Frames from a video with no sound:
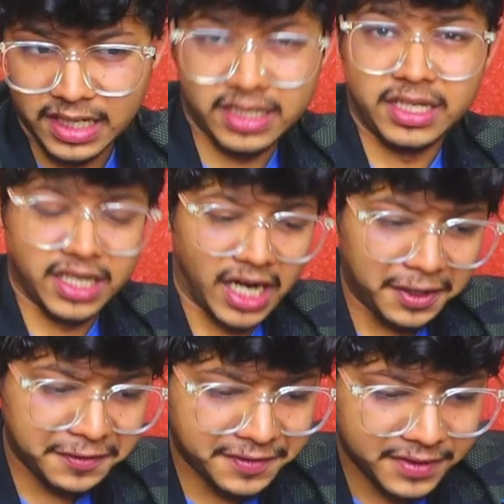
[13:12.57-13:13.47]

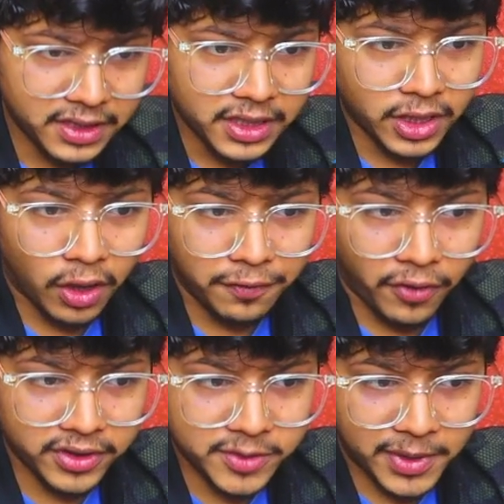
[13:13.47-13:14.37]
graph. Now
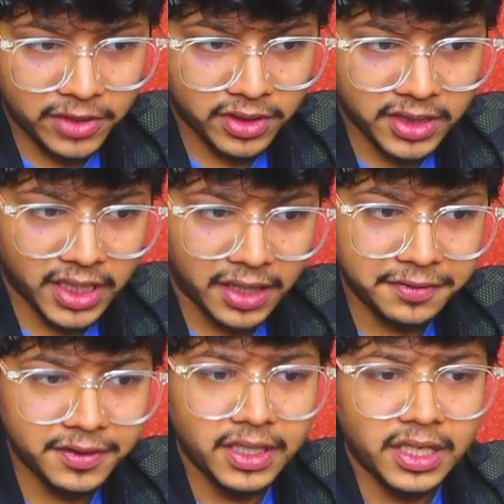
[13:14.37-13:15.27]
for this particular
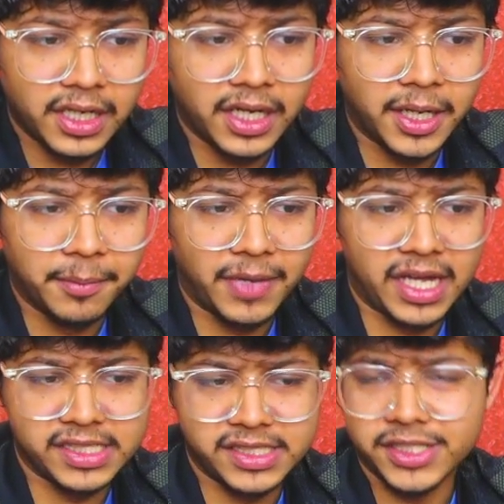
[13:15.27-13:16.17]
graph,
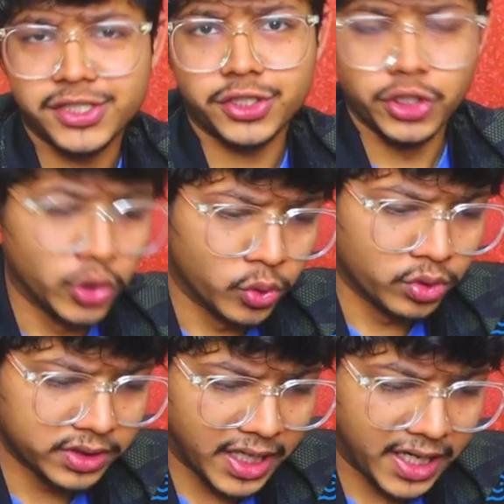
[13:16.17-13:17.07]
I'll just know
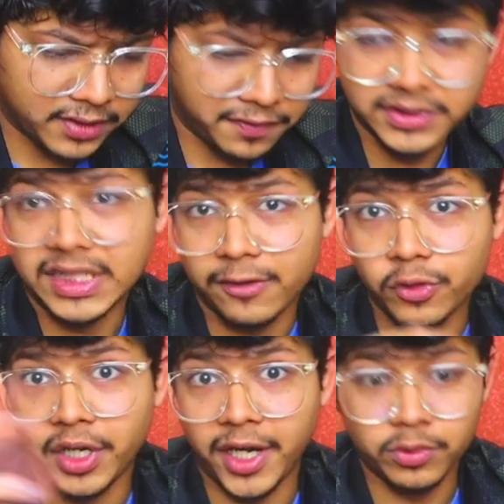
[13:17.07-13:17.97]
that firstly I have
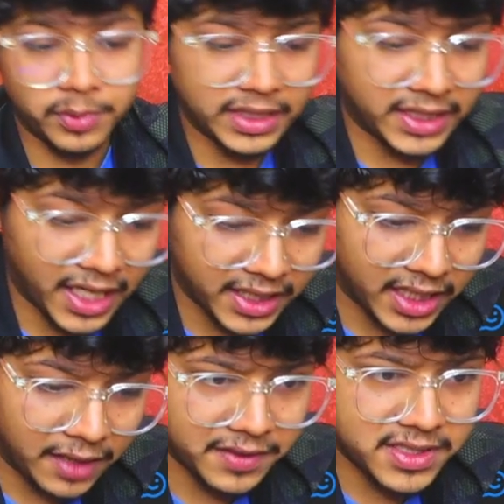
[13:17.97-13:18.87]
to iterate on the entire
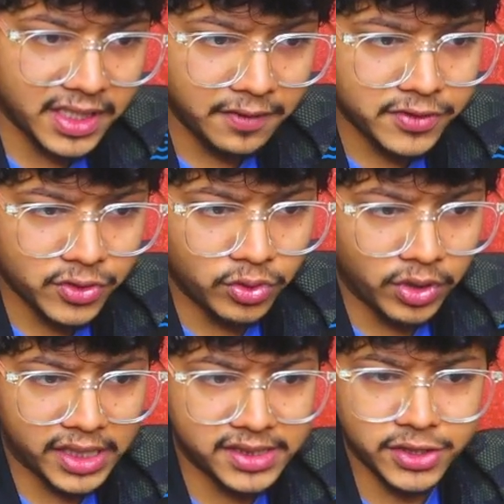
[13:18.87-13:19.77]
graph itself. So
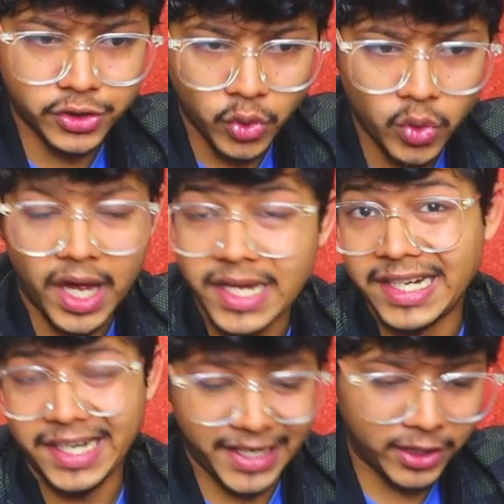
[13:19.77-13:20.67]
I'll just go and
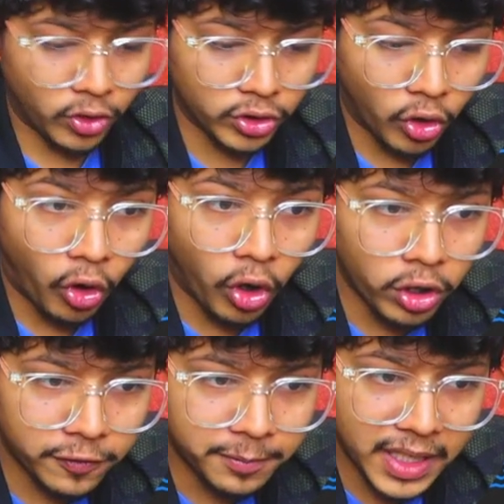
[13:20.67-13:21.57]
iterate on
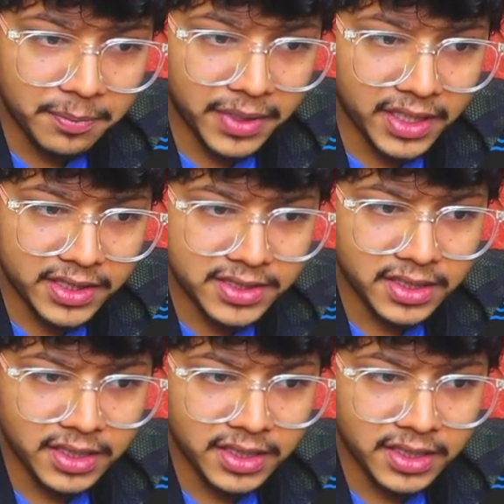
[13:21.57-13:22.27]
all of my pairs